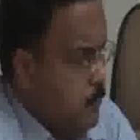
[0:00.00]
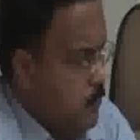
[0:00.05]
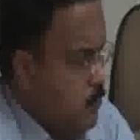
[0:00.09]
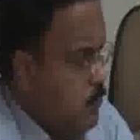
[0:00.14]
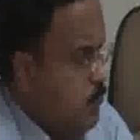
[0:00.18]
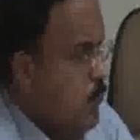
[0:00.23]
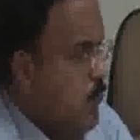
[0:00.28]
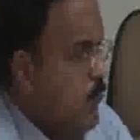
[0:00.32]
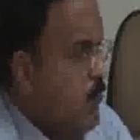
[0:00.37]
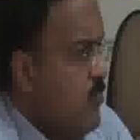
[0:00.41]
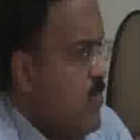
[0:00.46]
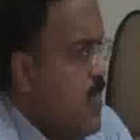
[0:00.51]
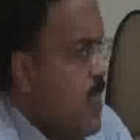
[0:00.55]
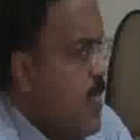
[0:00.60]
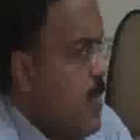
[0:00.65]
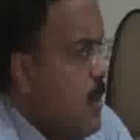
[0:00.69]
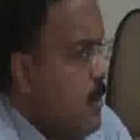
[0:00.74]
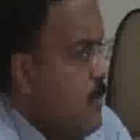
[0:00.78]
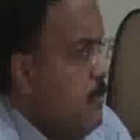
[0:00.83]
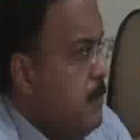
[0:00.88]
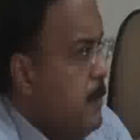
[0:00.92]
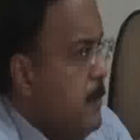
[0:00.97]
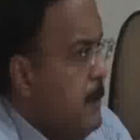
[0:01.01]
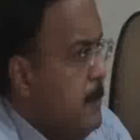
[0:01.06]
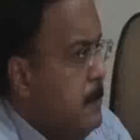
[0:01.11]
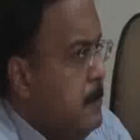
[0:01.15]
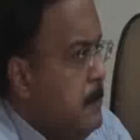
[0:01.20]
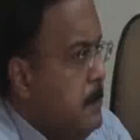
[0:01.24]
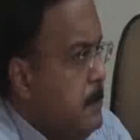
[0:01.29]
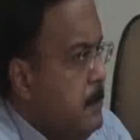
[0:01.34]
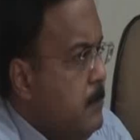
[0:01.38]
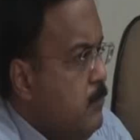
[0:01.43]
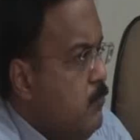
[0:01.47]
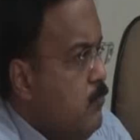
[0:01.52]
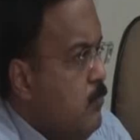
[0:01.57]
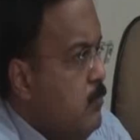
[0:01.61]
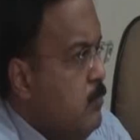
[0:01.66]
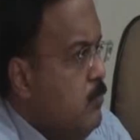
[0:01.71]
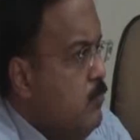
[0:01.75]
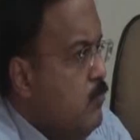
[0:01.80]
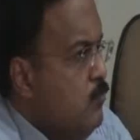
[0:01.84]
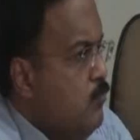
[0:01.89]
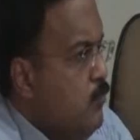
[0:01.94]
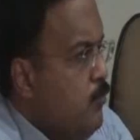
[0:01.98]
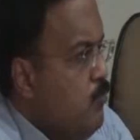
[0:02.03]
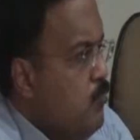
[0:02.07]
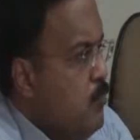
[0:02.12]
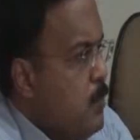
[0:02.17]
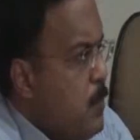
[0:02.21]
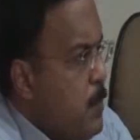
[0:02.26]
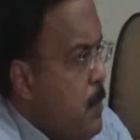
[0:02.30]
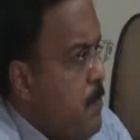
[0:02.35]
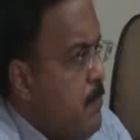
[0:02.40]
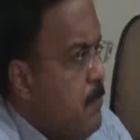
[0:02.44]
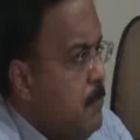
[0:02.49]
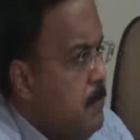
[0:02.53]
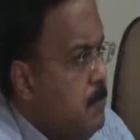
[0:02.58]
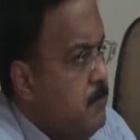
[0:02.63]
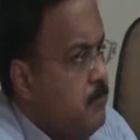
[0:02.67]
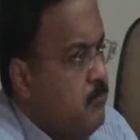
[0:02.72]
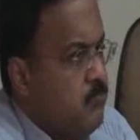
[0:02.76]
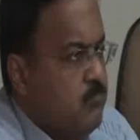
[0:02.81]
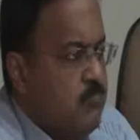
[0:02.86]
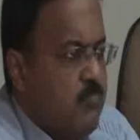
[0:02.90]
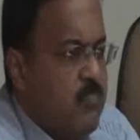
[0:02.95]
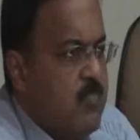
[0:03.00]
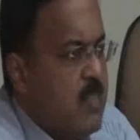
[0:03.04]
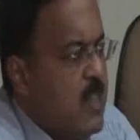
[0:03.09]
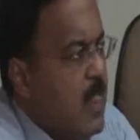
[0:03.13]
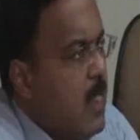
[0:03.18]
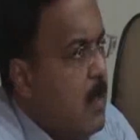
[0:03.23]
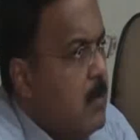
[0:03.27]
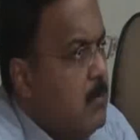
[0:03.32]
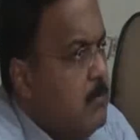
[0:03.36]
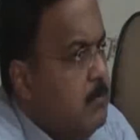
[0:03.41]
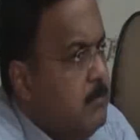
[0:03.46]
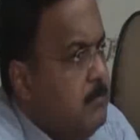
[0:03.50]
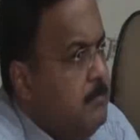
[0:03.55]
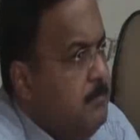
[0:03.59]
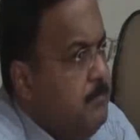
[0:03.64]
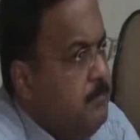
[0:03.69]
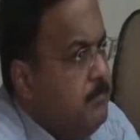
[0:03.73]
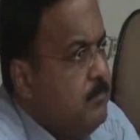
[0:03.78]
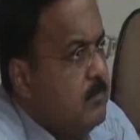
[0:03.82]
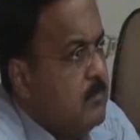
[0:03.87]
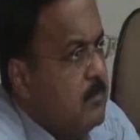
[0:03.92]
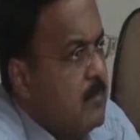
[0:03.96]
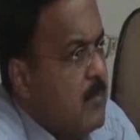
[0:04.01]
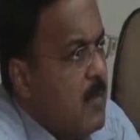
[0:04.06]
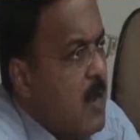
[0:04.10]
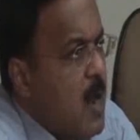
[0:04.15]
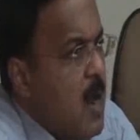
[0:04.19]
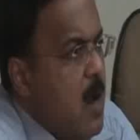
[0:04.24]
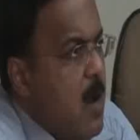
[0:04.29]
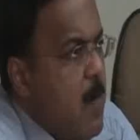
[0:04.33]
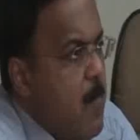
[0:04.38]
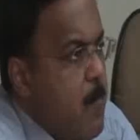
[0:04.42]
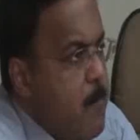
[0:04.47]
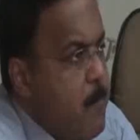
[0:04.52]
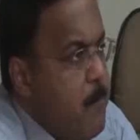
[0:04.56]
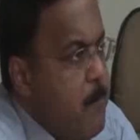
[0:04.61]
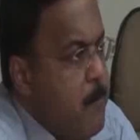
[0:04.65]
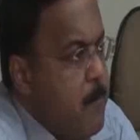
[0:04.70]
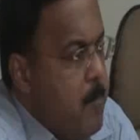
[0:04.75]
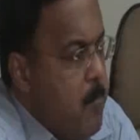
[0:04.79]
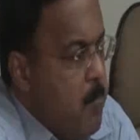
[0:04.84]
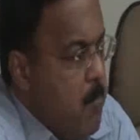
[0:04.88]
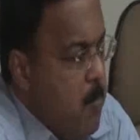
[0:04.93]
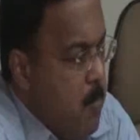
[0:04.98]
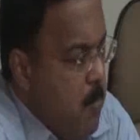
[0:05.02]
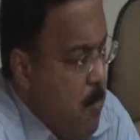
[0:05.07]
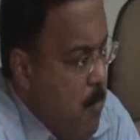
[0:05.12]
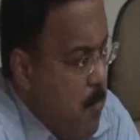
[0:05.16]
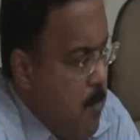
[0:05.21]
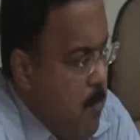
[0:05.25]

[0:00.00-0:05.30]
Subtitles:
in India also, their intention may become part of the parliamentary proceedings.